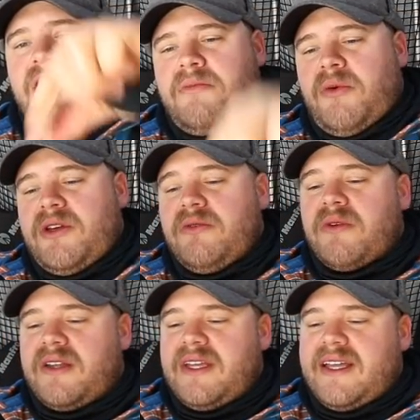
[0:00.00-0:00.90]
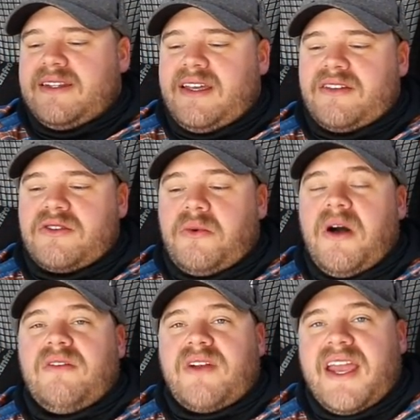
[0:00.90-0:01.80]
But when you run that thing
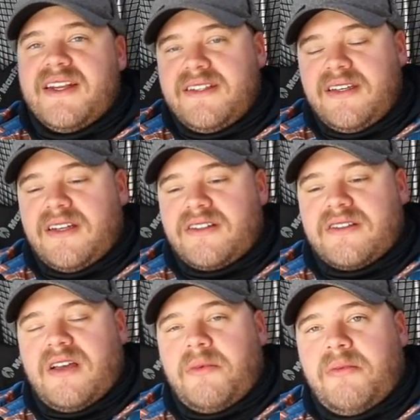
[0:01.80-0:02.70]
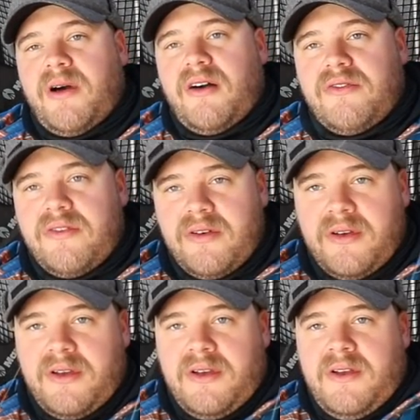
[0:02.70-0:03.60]
12 or 18 inches up above,
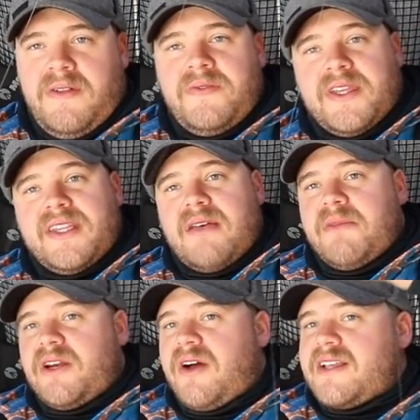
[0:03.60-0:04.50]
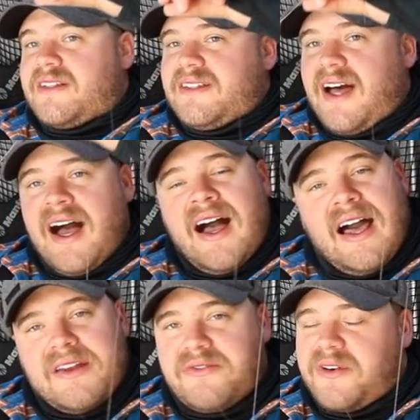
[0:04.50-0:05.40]
then that minnow has a
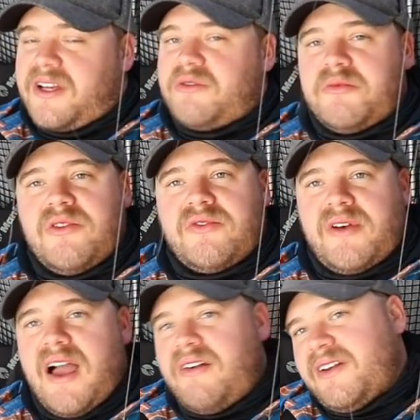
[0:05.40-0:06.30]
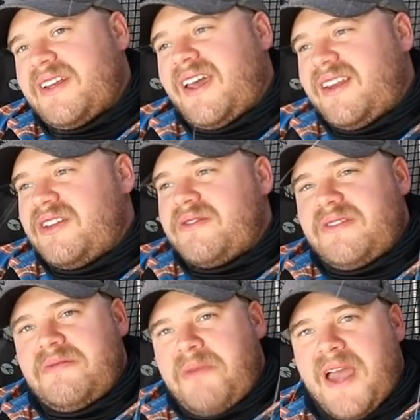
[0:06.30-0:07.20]
lot of freedom to move around and kind of
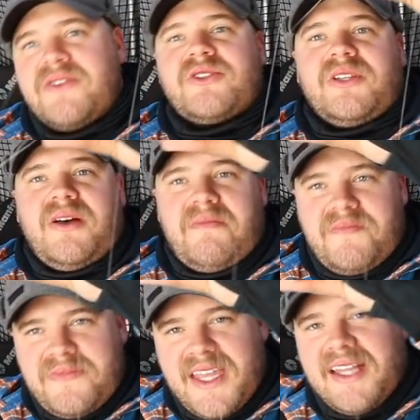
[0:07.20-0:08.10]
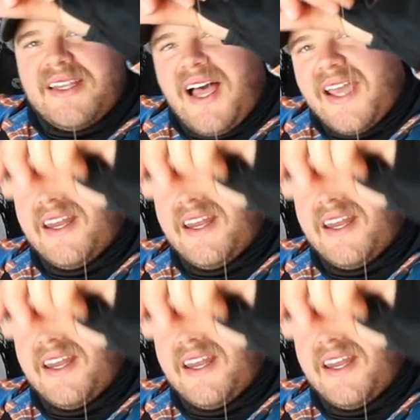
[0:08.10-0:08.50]
pendulum that line